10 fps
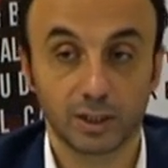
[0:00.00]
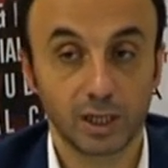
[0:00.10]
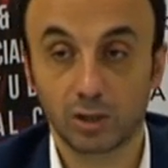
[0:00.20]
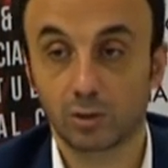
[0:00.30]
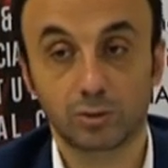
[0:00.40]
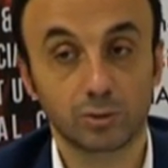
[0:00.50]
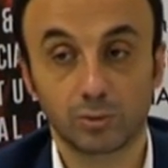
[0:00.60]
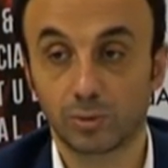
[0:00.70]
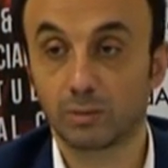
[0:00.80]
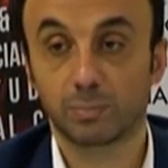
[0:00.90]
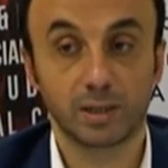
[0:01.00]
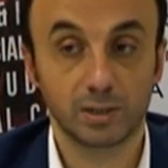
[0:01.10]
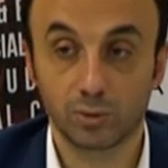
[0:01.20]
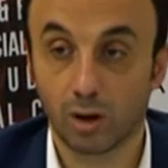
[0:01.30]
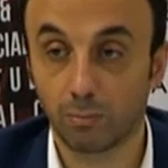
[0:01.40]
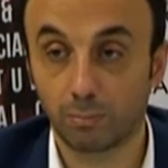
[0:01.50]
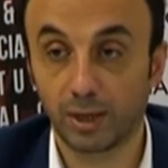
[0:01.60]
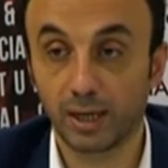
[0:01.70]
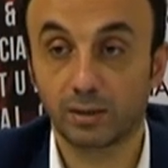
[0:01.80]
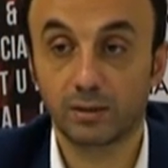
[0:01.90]
In order to do it, please don't
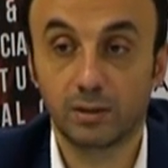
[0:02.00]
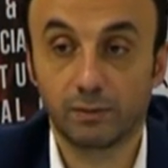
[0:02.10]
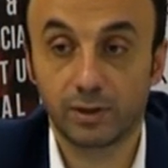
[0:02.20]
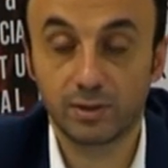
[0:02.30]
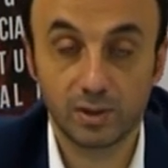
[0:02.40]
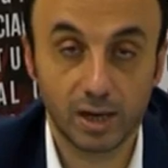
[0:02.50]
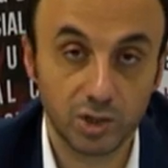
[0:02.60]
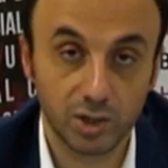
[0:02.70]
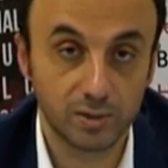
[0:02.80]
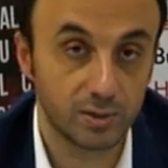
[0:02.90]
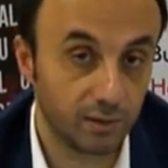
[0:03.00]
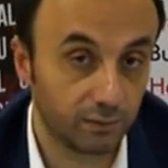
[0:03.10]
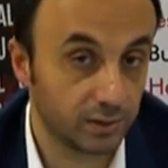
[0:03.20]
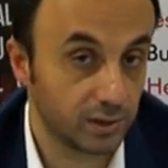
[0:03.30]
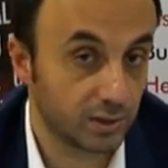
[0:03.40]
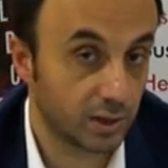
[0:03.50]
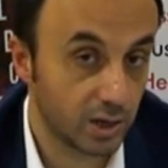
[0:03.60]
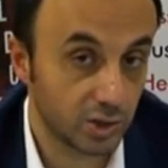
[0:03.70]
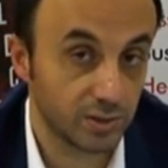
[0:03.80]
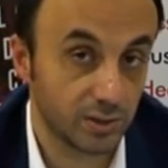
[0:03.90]
bring the different sections, different
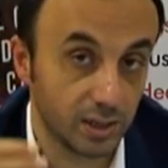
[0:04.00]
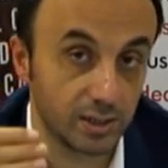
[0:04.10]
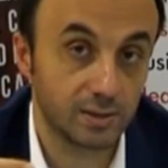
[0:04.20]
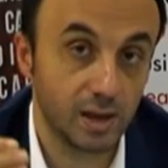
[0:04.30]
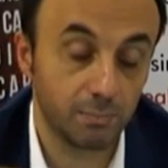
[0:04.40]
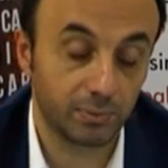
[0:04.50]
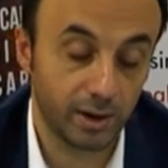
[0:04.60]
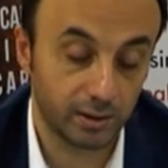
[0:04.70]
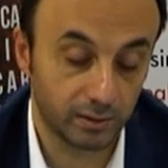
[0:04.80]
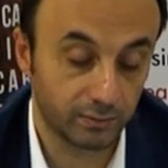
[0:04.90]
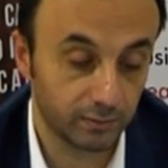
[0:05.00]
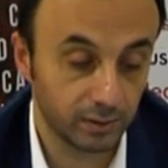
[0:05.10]
discussions in the same paragraph.